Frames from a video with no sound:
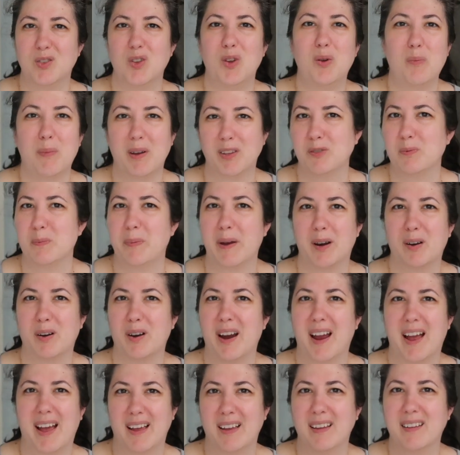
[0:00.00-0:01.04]
do much
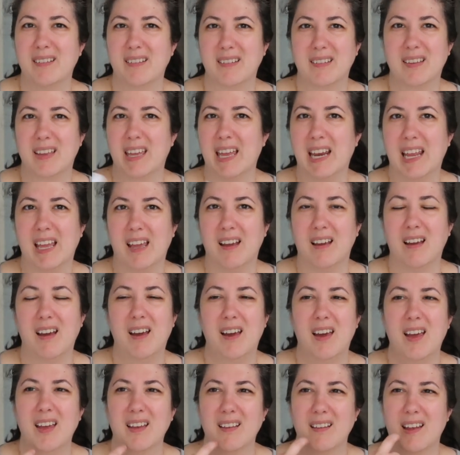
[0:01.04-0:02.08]
better at getting.
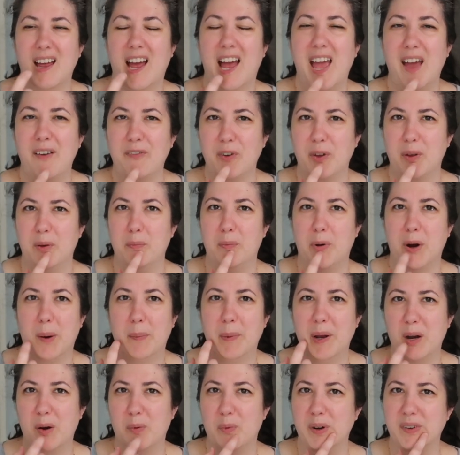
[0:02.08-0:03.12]
I have a
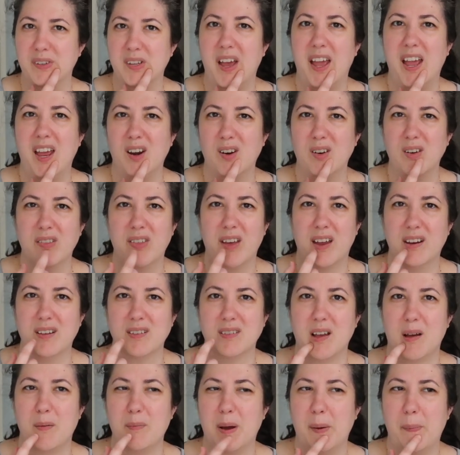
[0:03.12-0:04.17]
permanent retainer that
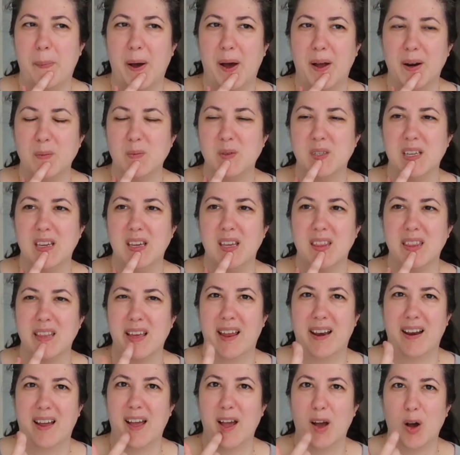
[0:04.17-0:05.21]
is on my bottom teeth,
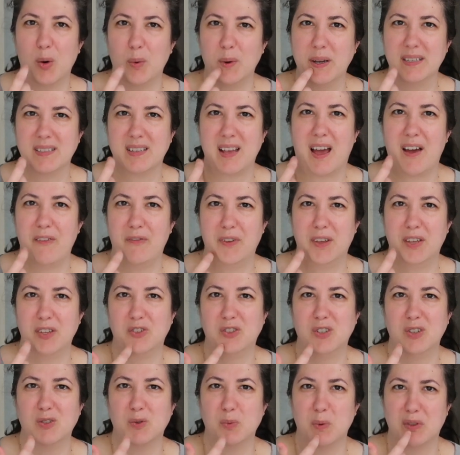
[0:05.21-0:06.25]
and I always have
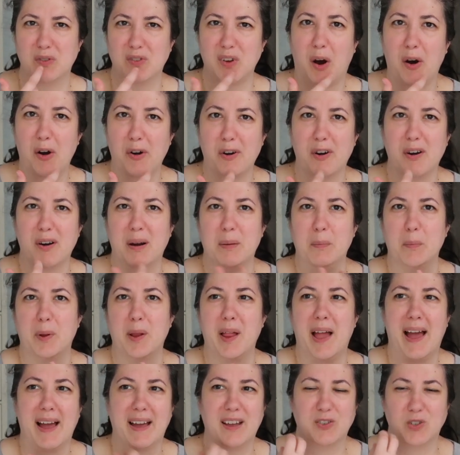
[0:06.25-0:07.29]
issues with tartar and
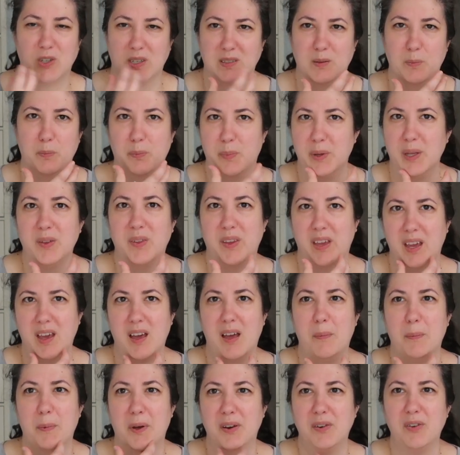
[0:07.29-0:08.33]
plaque just building
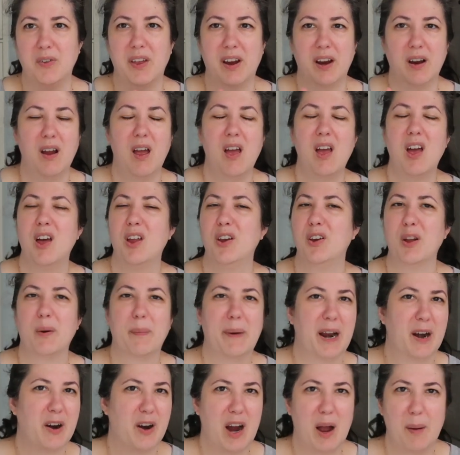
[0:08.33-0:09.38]
up under there. No
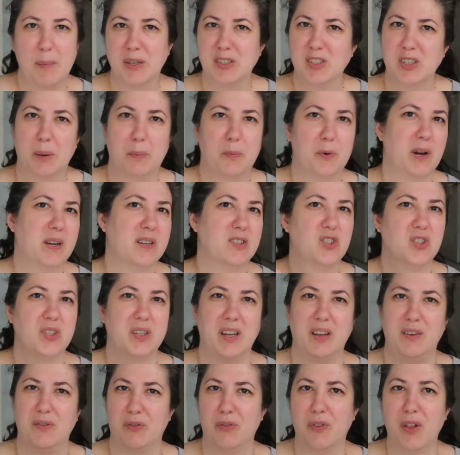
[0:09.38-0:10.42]
matter how much I brush
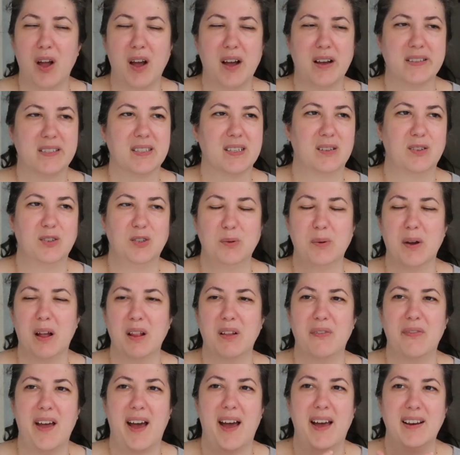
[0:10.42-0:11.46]
and floss and do all
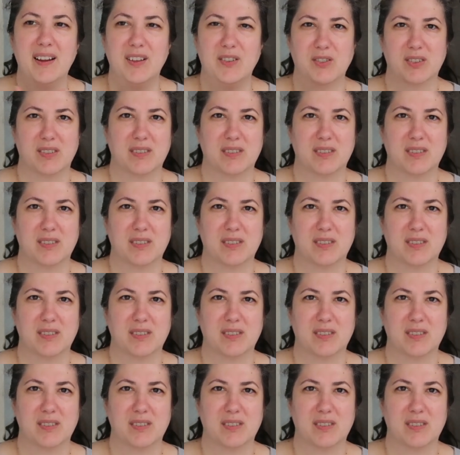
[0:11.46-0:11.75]
of that,